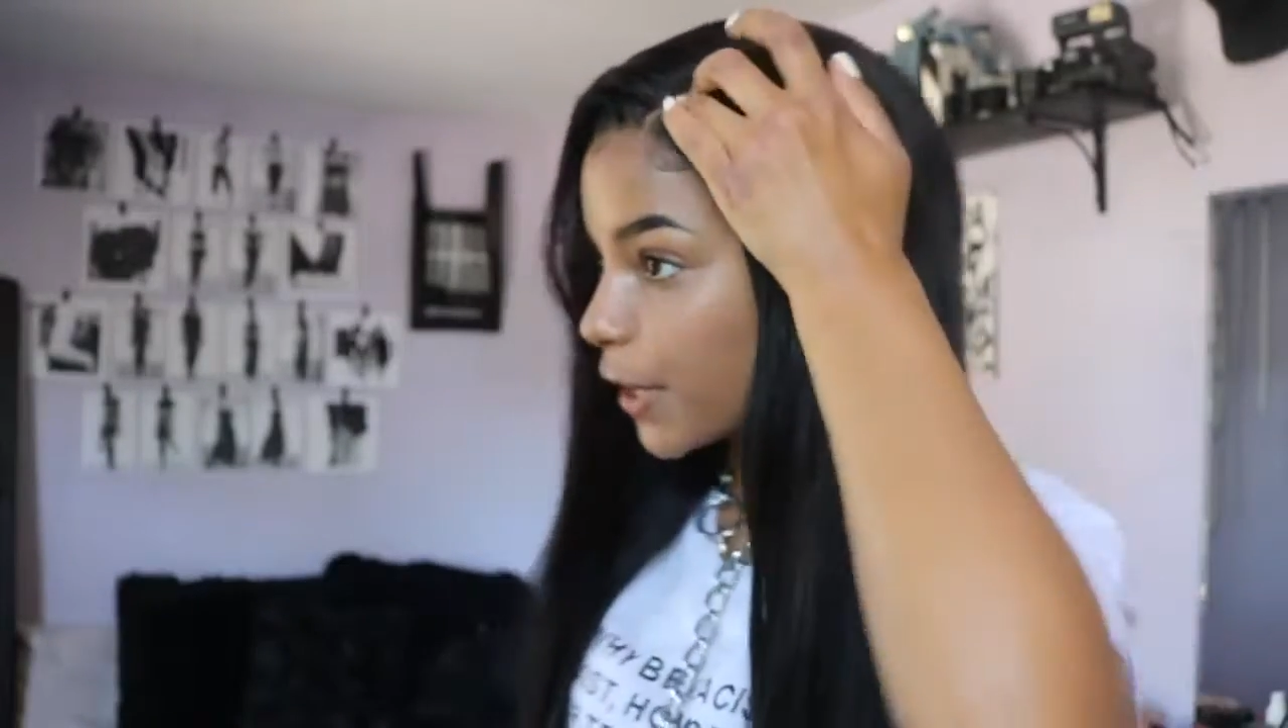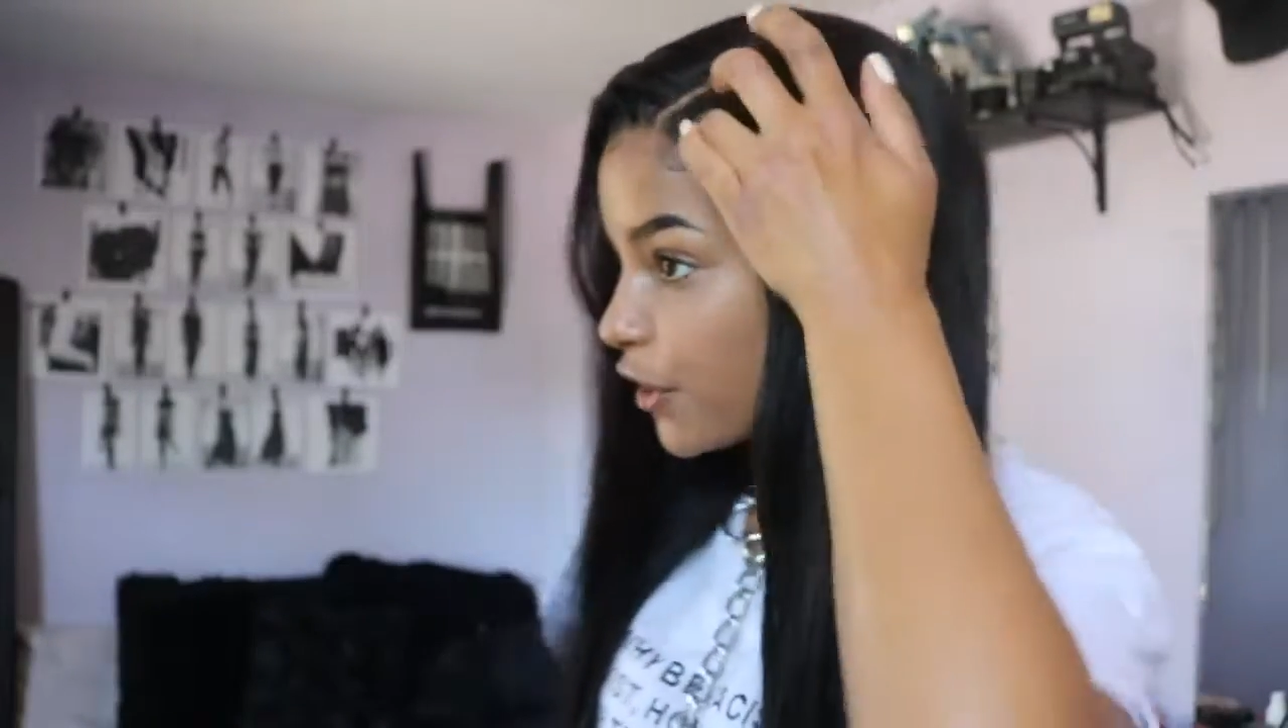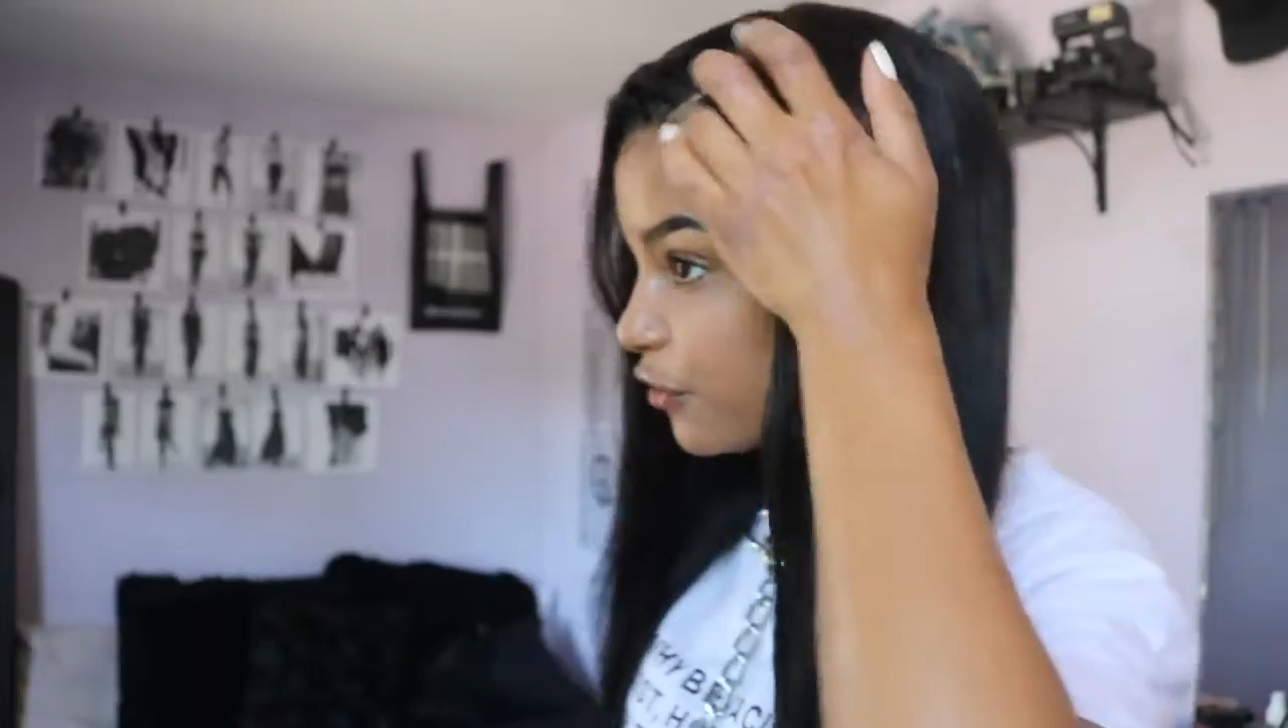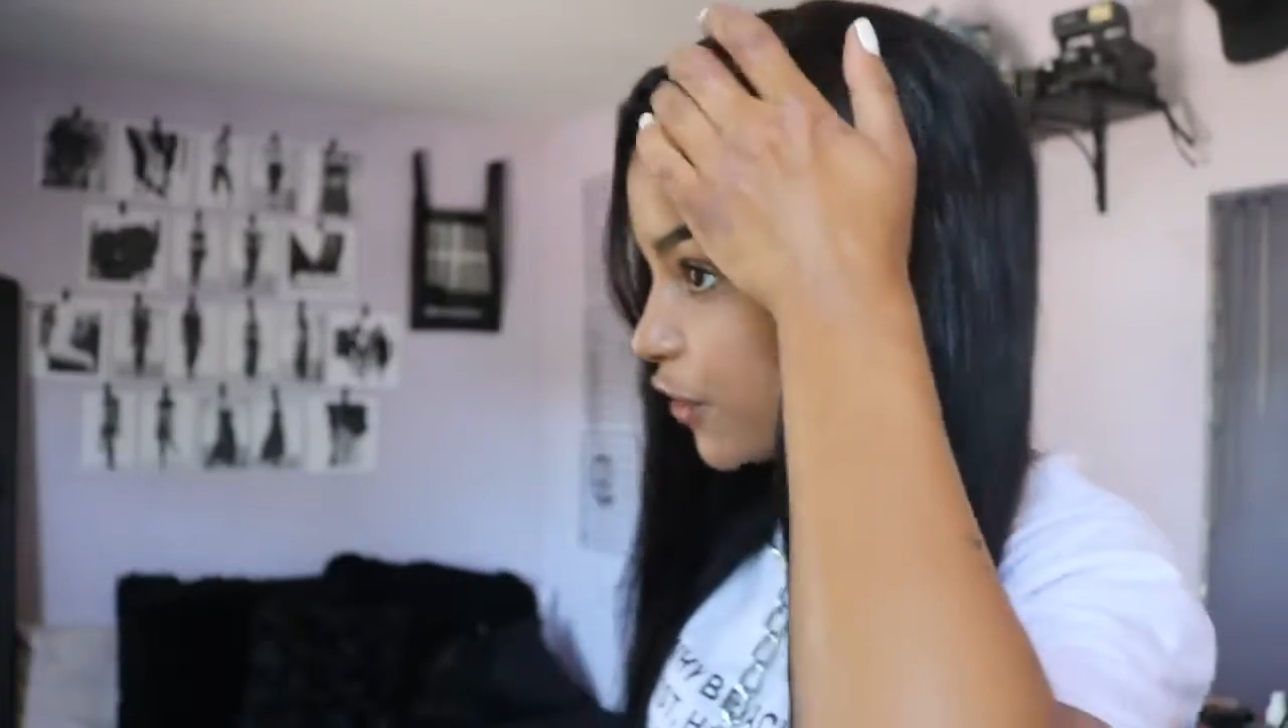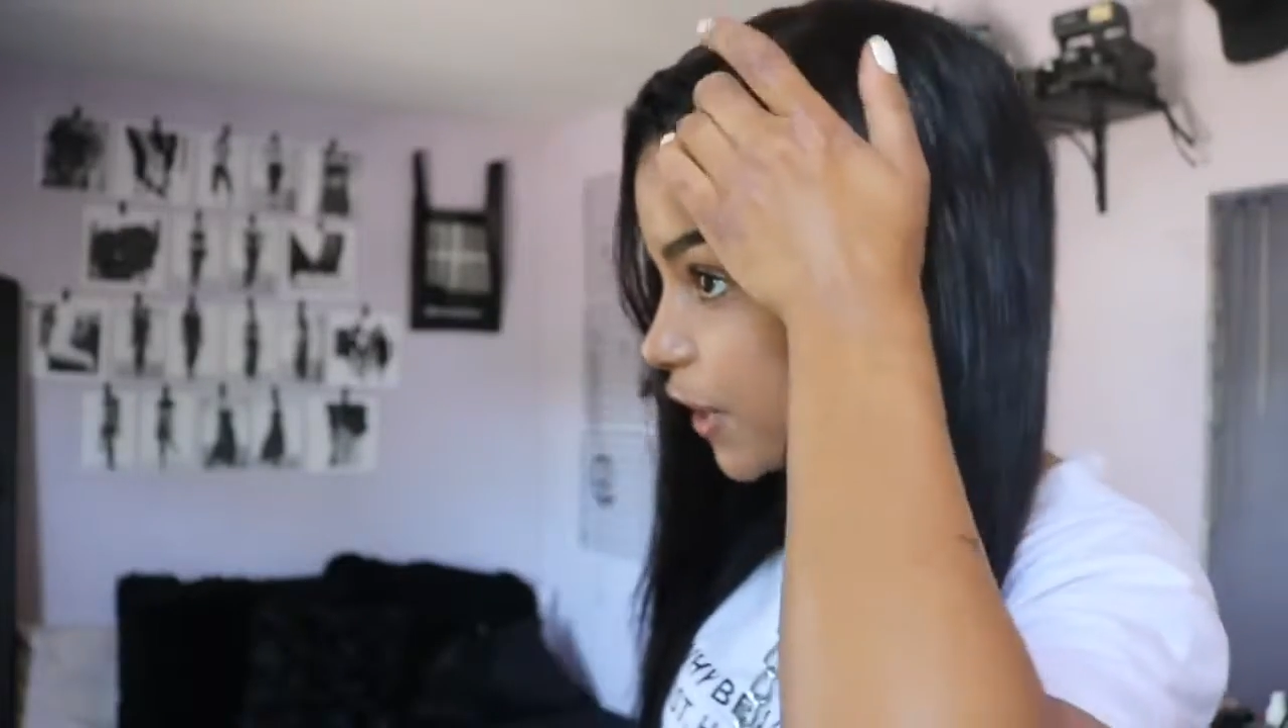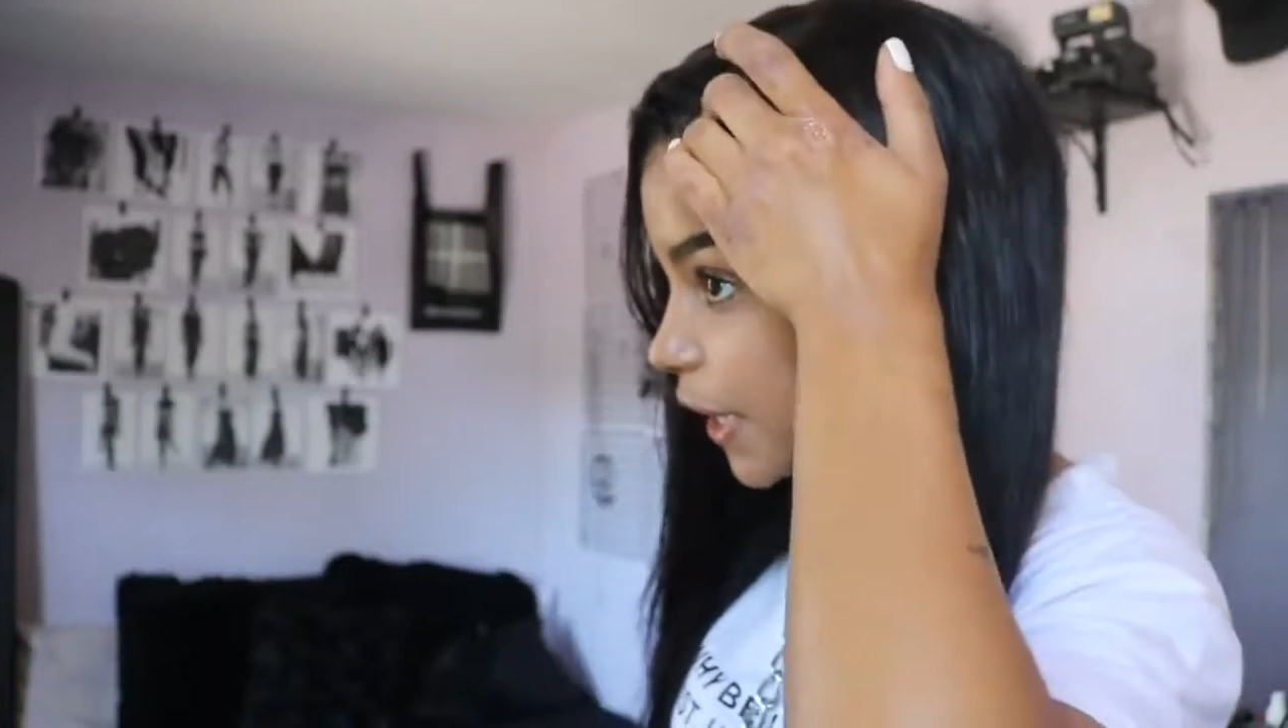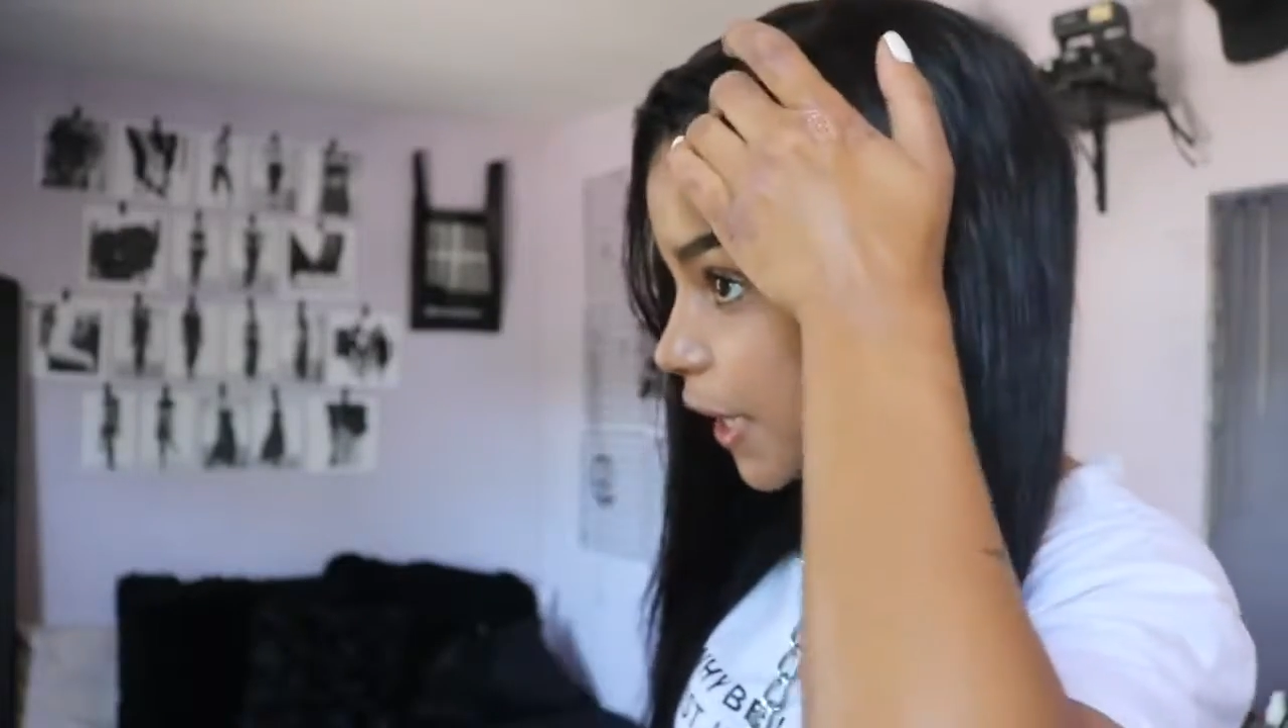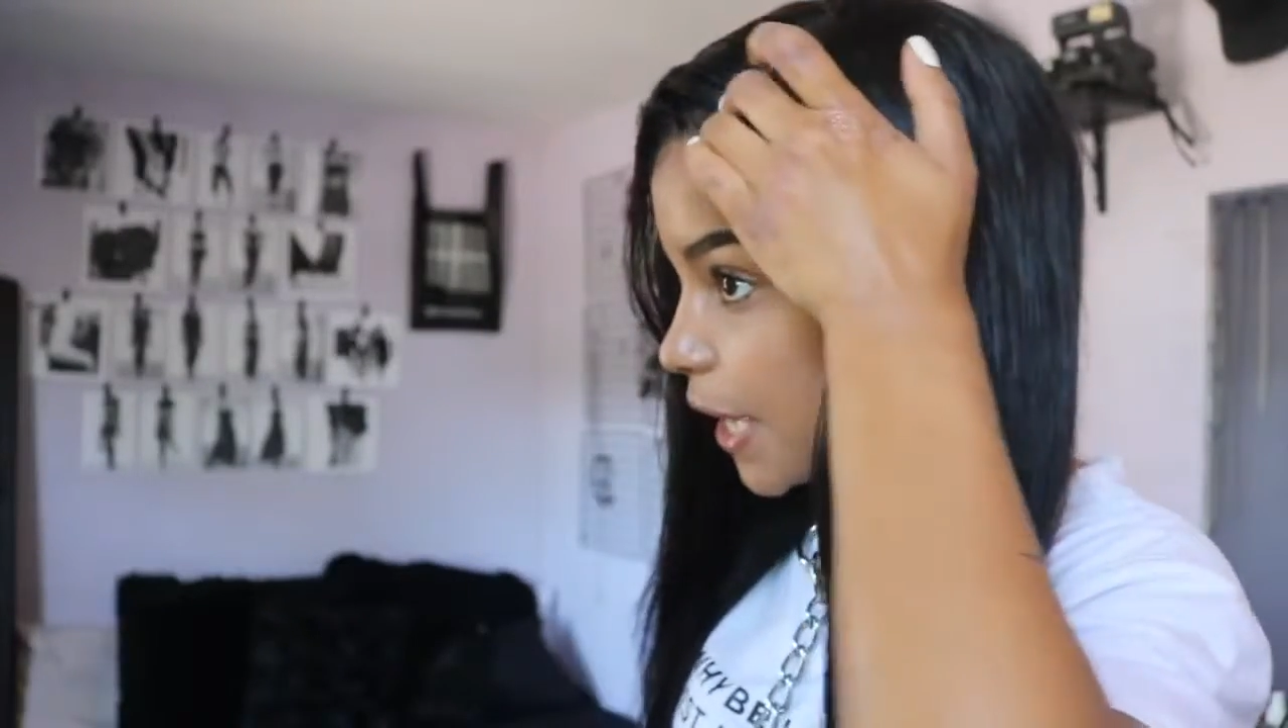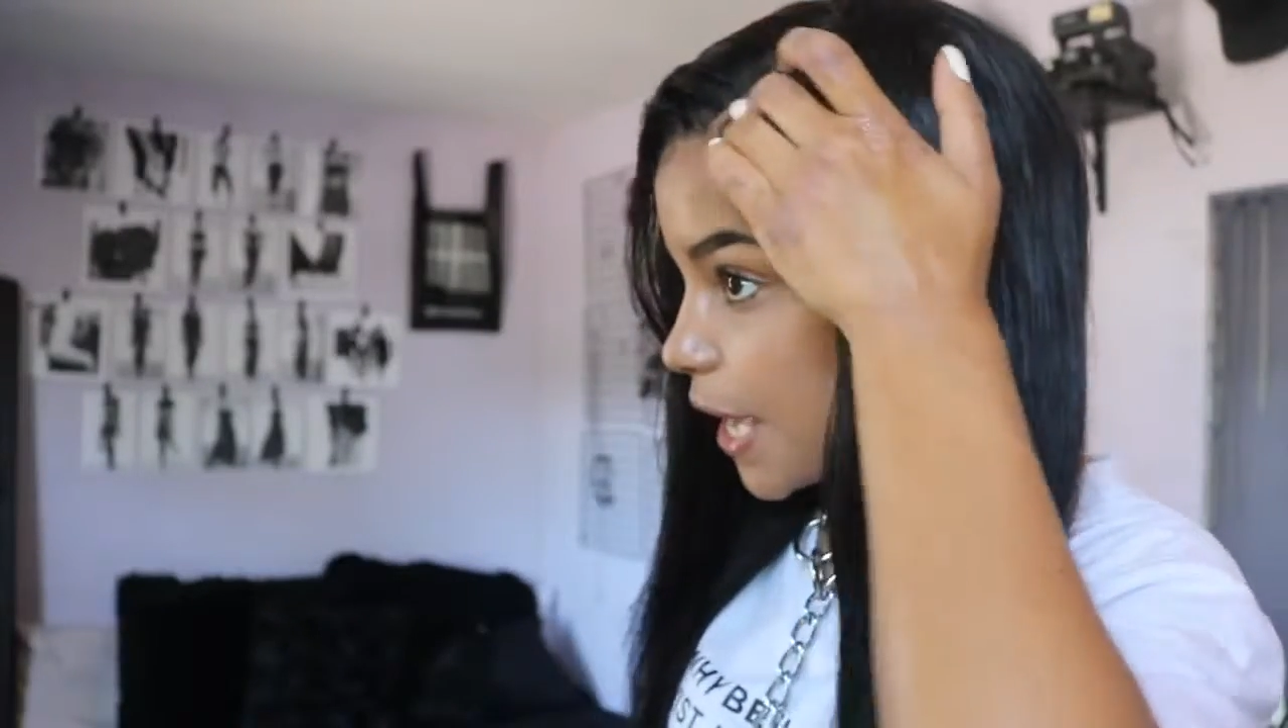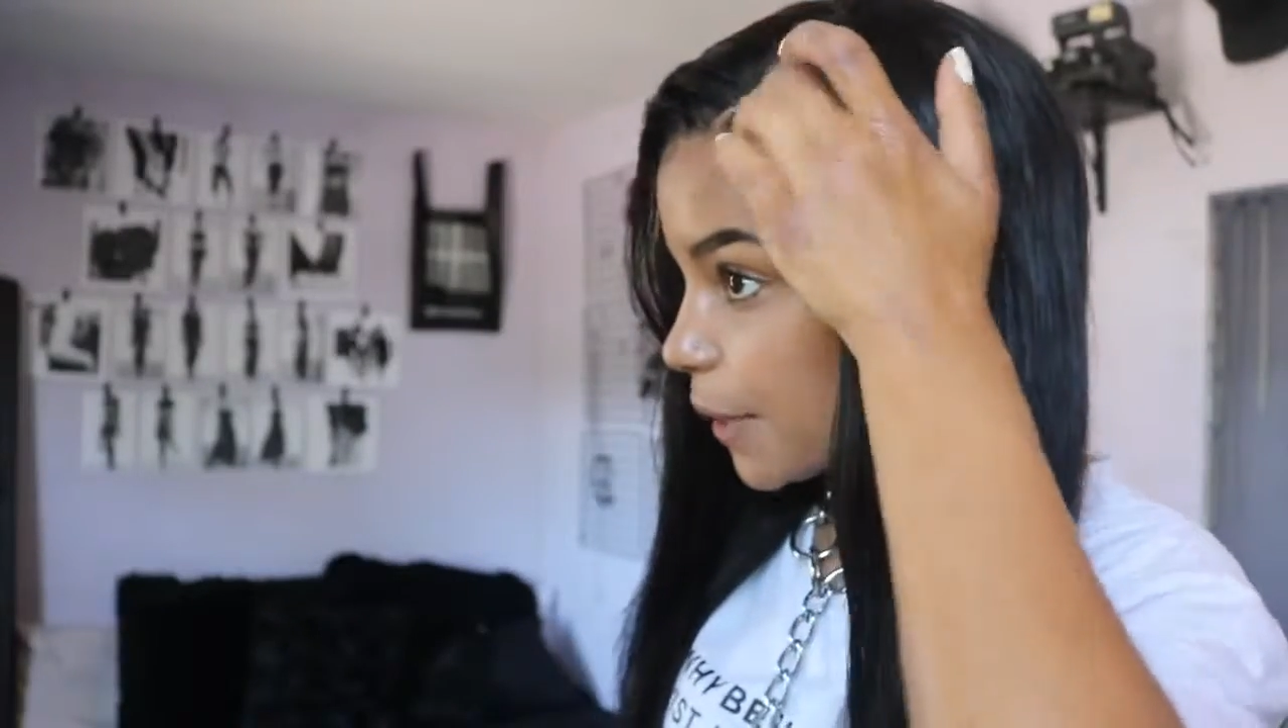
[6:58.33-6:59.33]
but I feel
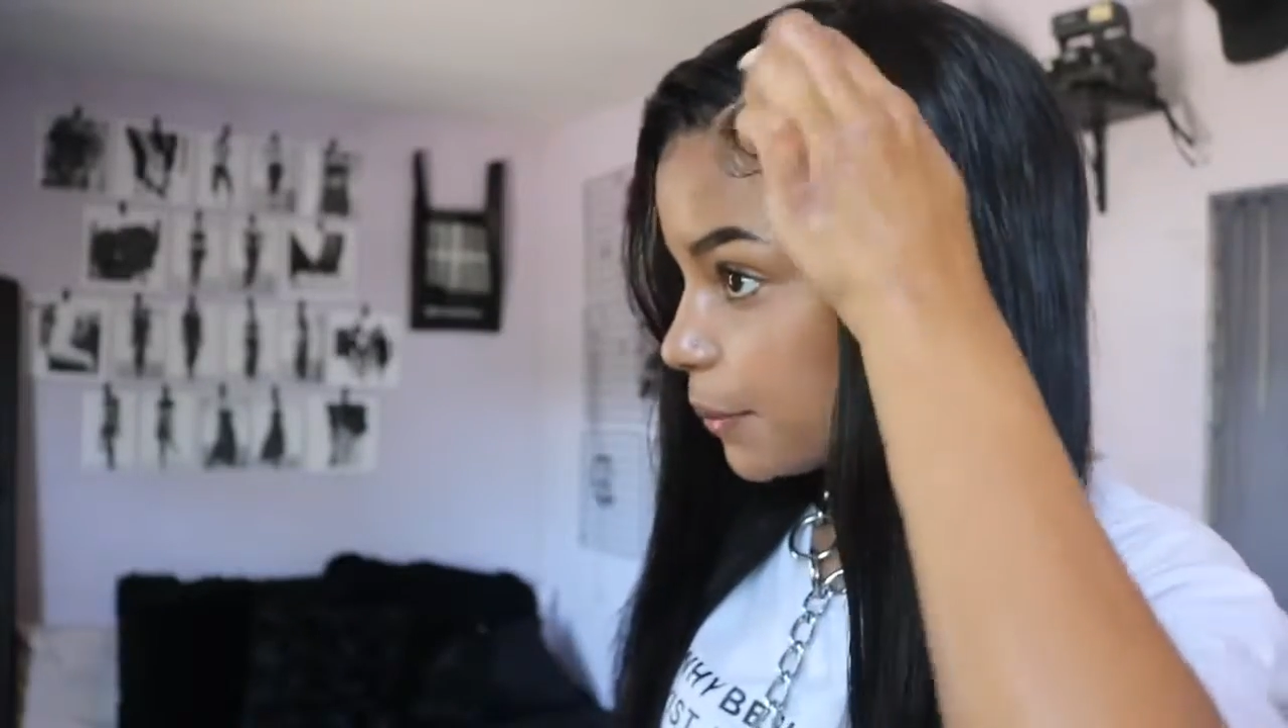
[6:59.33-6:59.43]
like